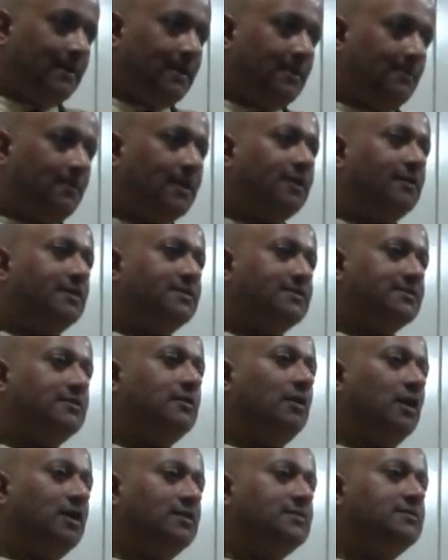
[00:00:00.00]
Because
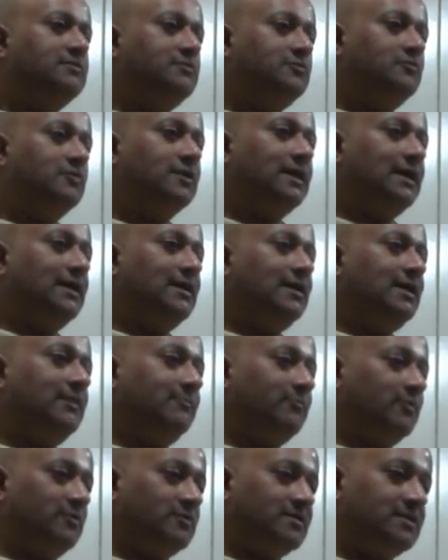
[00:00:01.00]
gods do get
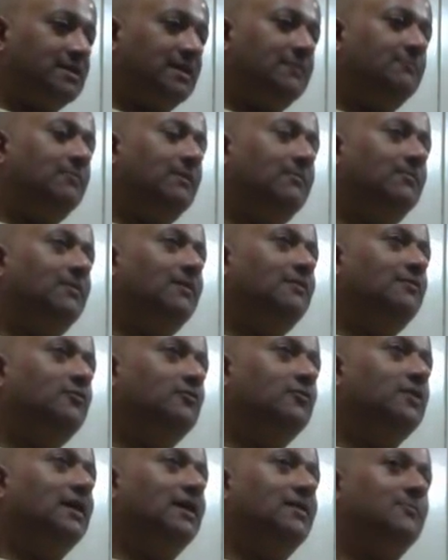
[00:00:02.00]
deposed and people
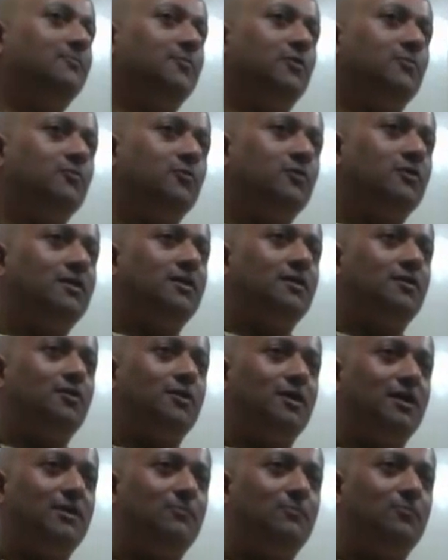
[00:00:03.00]
do get promoted
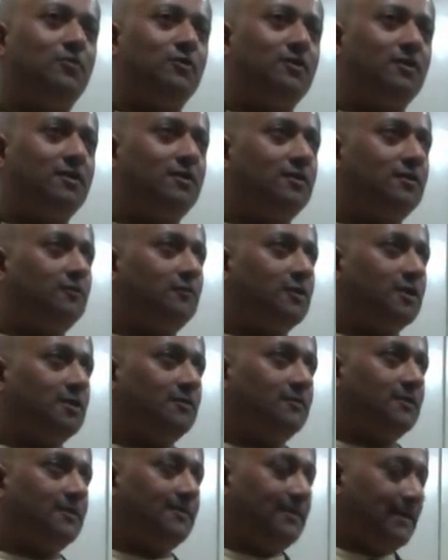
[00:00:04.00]
or demoted or
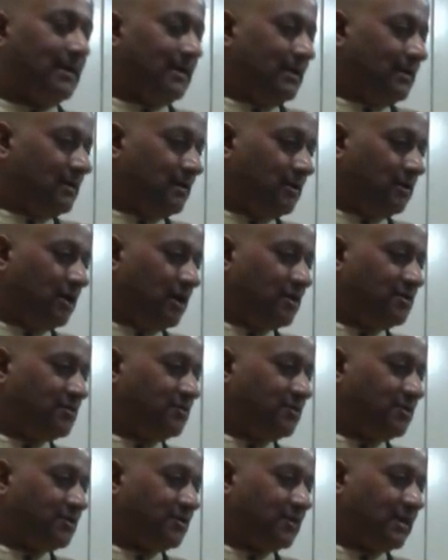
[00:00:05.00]
whatever. The gods
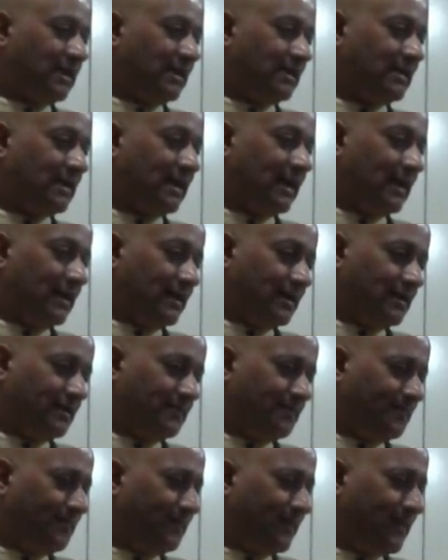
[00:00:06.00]
also get tired.
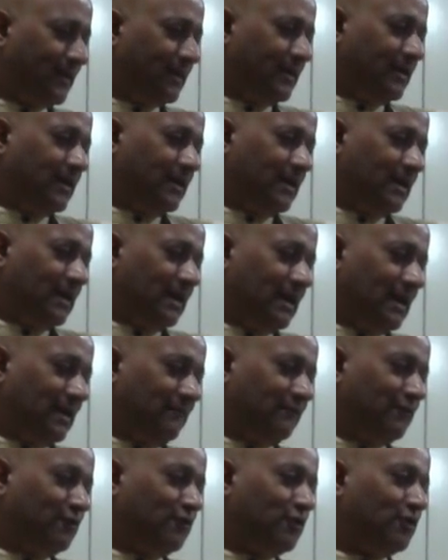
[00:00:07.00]

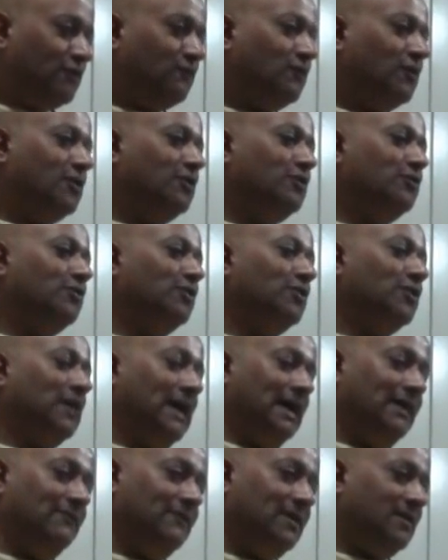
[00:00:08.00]
If you don't want to go to
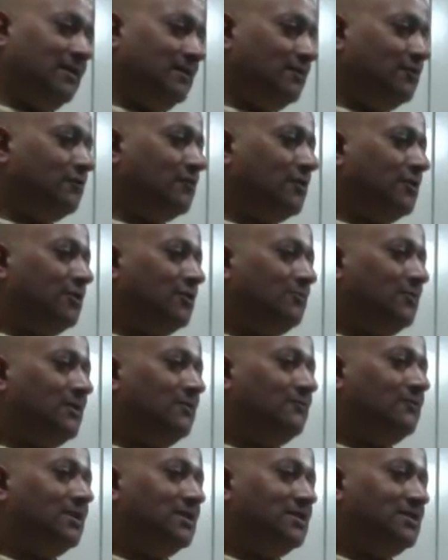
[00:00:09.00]
heaven, you want to be
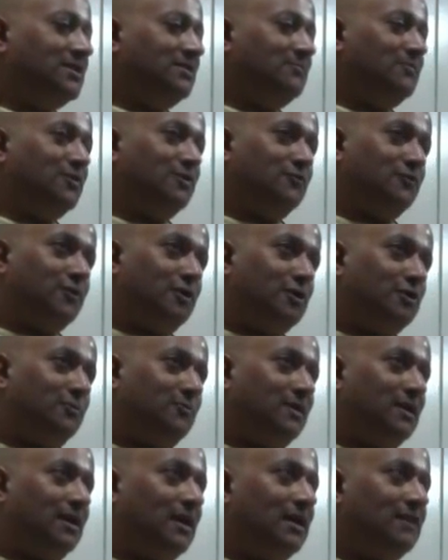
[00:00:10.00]
worshipped, you want to
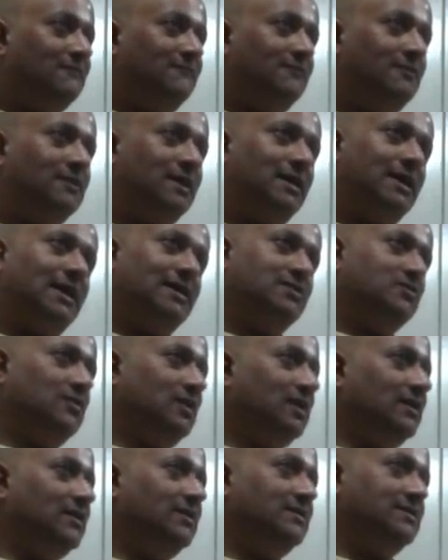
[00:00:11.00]
be loved, you can
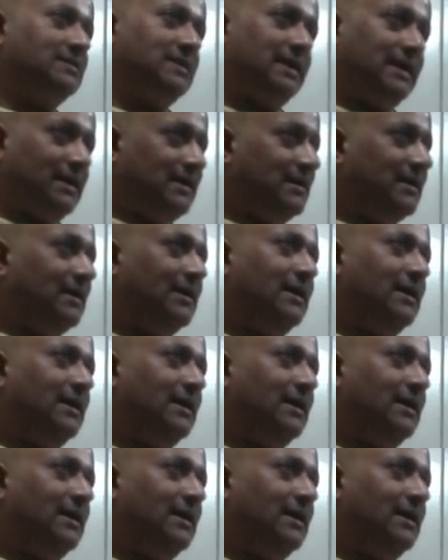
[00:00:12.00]
actually decide.